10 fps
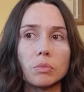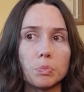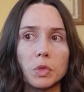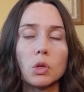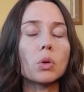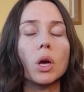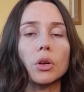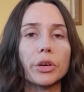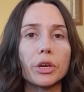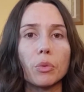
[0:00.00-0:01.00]
I'm no
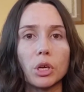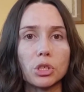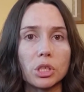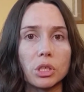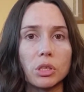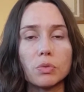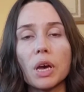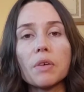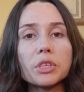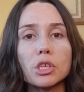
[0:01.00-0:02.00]
longer gonna wash dishes. We
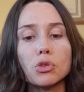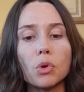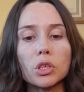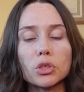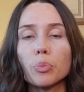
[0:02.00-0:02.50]
have a dishwasher,